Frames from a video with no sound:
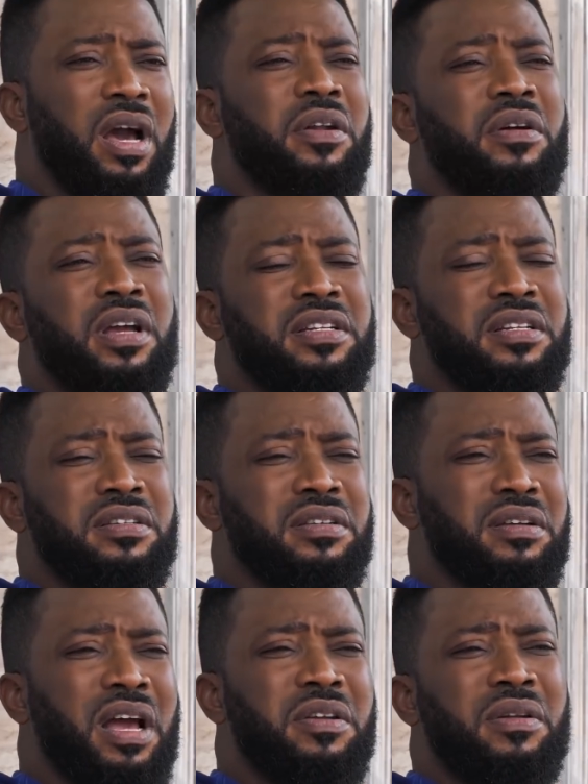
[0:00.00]
I don't get
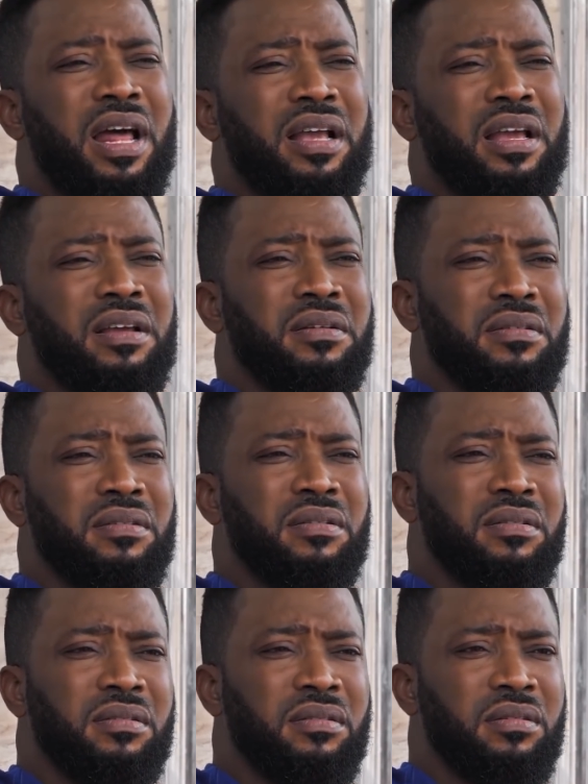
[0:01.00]
it. Are you lacking?
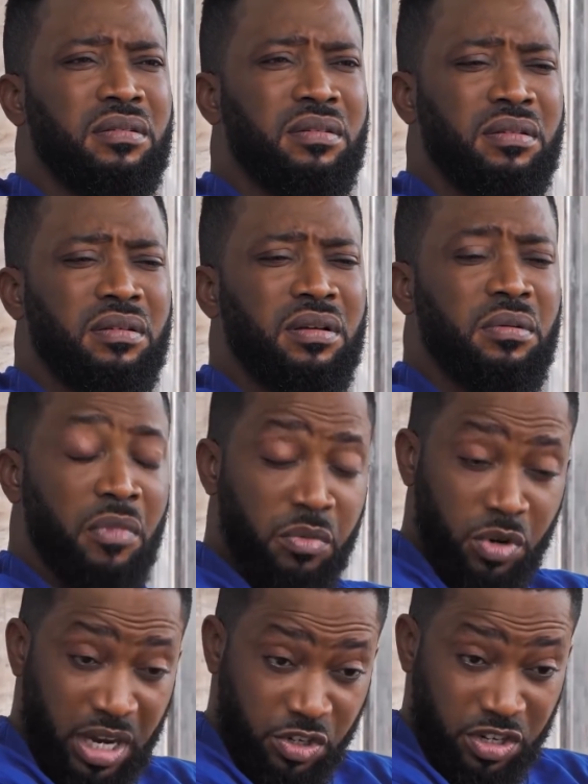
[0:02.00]

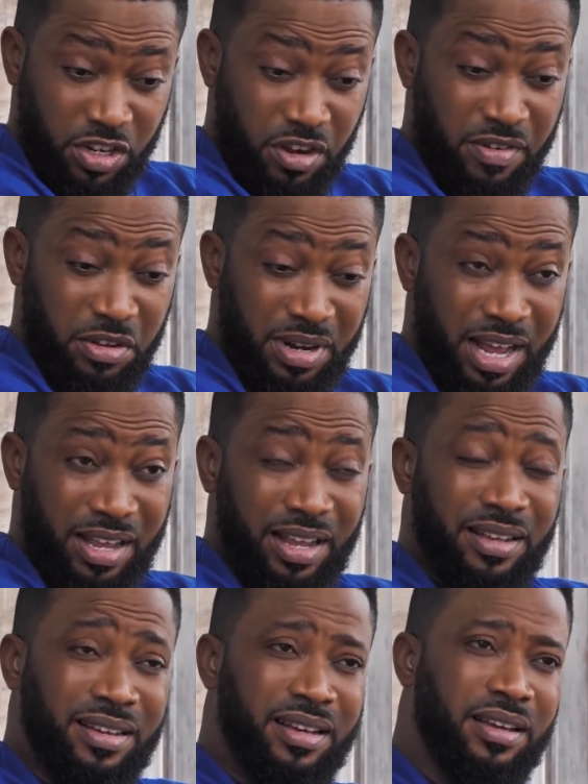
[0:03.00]
Mom, look at yourself. Are you
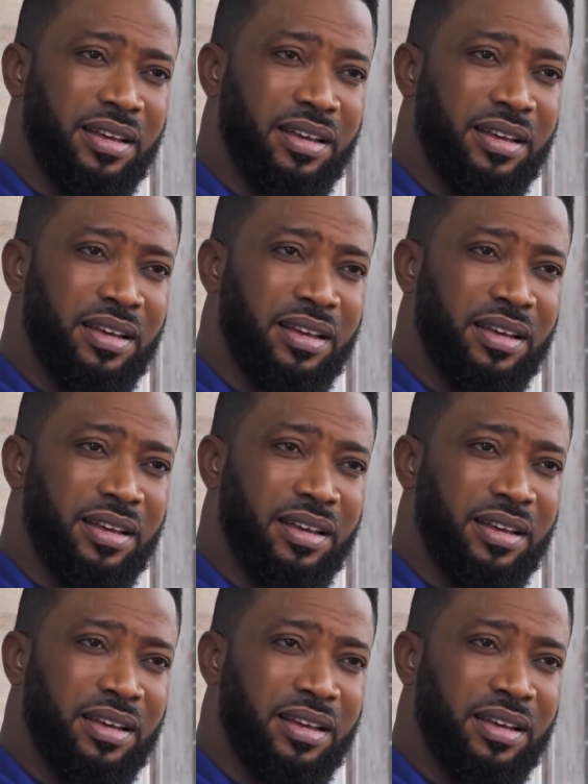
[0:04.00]
lacking?